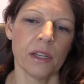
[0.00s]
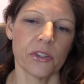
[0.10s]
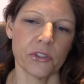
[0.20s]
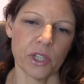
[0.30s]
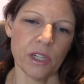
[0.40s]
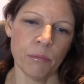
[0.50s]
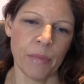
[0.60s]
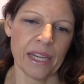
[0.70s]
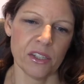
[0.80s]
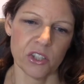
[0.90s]
start
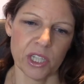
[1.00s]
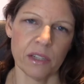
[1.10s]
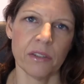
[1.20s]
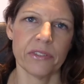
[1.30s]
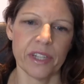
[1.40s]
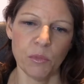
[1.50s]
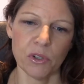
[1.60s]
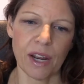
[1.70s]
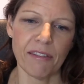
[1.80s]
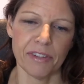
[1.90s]
managing
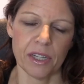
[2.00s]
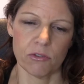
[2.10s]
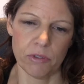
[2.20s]
demographic